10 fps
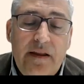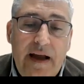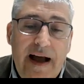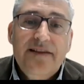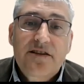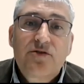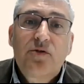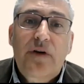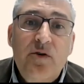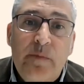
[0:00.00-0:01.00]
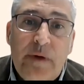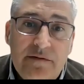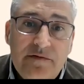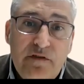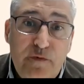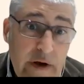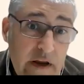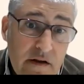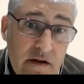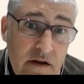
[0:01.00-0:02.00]
access to Canuma
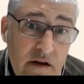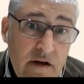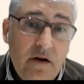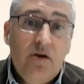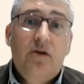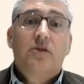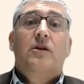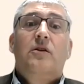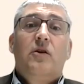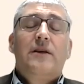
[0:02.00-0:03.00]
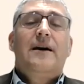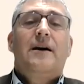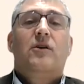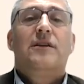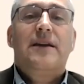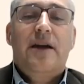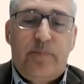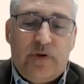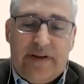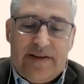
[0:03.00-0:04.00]
free, or they are
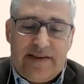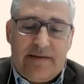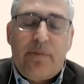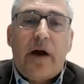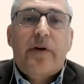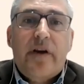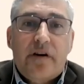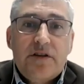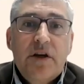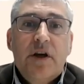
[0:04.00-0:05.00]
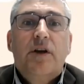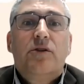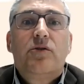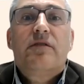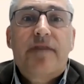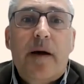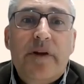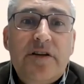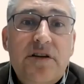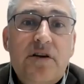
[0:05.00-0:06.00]
putting some barriers to the
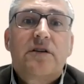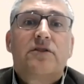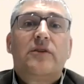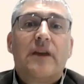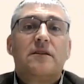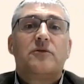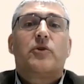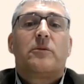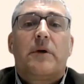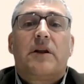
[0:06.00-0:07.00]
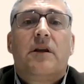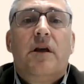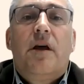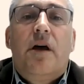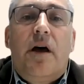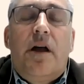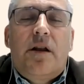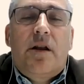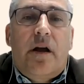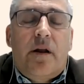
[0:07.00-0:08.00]
families in order to get the treatment.
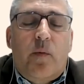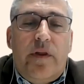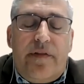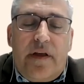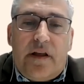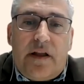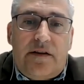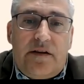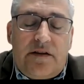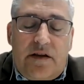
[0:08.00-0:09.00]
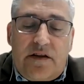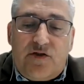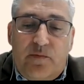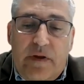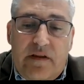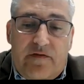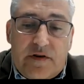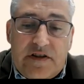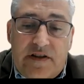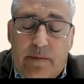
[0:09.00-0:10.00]
And we think that this should be the
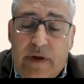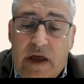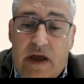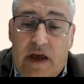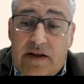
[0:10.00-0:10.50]
first step. And